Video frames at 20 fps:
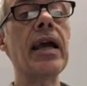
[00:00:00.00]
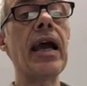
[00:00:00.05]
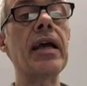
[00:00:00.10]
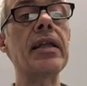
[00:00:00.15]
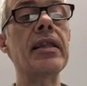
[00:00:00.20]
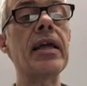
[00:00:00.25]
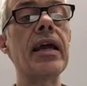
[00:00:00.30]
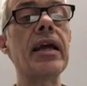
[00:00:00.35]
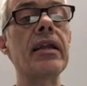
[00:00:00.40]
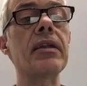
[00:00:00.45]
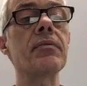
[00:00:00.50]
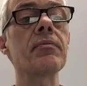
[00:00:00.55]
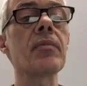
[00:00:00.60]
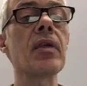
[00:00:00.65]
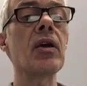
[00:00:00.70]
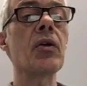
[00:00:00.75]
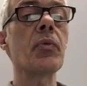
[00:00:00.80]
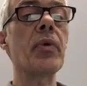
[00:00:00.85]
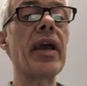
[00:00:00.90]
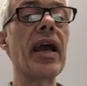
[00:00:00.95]
and then
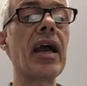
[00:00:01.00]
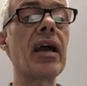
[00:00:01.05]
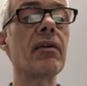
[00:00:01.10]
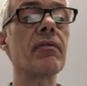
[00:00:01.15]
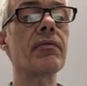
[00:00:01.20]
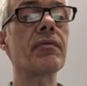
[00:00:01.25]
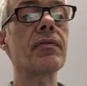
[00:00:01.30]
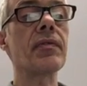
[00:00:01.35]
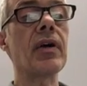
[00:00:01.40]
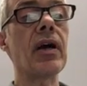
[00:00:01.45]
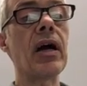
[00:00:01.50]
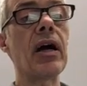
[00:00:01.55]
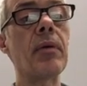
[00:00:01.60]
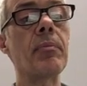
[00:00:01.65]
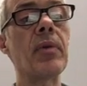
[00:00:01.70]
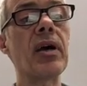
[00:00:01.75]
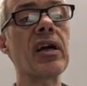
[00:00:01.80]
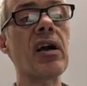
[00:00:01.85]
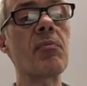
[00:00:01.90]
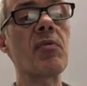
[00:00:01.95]
we have
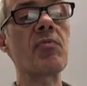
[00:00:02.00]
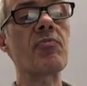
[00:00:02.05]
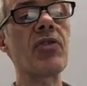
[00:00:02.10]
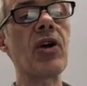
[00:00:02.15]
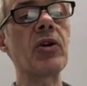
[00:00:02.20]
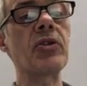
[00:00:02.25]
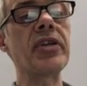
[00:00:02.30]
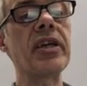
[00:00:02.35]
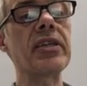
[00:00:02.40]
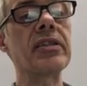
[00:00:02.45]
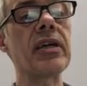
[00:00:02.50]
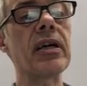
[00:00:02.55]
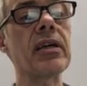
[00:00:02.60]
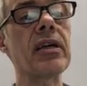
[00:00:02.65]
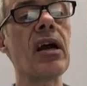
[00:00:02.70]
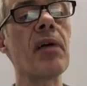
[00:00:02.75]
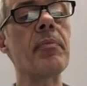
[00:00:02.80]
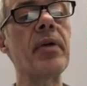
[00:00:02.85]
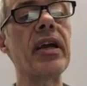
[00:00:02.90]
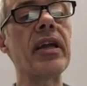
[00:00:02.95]
um, a couple of proteins that
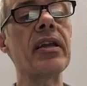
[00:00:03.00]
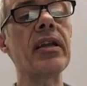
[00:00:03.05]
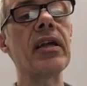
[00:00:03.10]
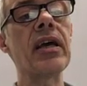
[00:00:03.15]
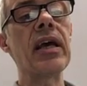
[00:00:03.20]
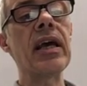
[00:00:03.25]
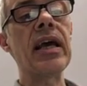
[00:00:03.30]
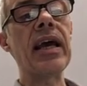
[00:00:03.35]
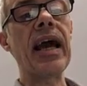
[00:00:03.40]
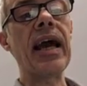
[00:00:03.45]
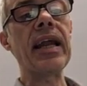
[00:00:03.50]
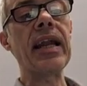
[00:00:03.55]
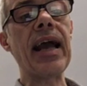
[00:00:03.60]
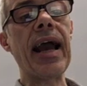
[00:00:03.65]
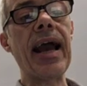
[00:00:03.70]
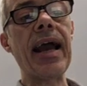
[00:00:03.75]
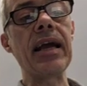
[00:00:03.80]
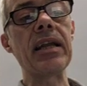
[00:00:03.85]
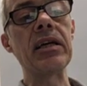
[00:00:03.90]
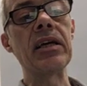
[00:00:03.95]
come in and
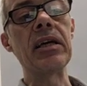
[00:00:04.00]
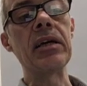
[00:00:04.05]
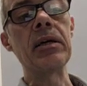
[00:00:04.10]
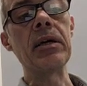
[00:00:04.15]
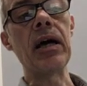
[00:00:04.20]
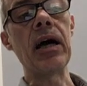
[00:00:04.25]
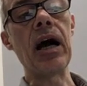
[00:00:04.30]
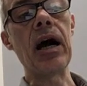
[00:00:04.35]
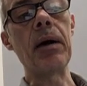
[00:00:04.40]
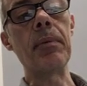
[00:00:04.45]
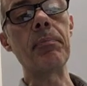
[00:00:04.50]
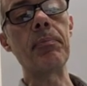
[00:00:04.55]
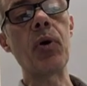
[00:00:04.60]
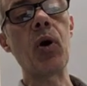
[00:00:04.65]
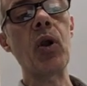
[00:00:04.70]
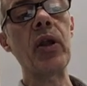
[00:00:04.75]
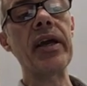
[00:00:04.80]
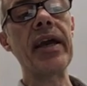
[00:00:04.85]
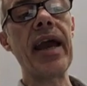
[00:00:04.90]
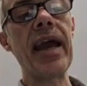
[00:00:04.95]
add um,
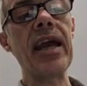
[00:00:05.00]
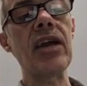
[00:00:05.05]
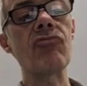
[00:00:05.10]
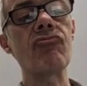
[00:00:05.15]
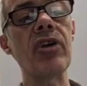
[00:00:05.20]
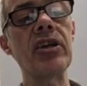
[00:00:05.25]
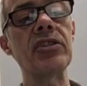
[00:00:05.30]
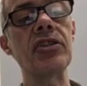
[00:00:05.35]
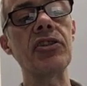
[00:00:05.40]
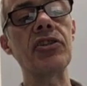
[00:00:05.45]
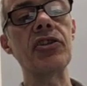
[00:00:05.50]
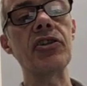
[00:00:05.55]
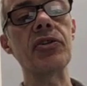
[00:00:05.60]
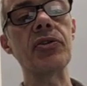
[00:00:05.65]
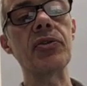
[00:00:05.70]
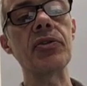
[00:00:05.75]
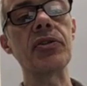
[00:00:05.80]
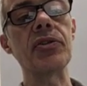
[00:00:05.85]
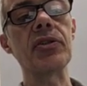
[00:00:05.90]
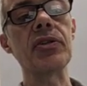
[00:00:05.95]
poly A
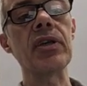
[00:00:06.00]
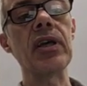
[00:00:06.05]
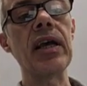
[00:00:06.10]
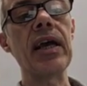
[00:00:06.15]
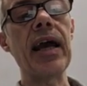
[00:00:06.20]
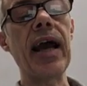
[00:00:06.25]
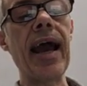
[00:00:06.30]
residues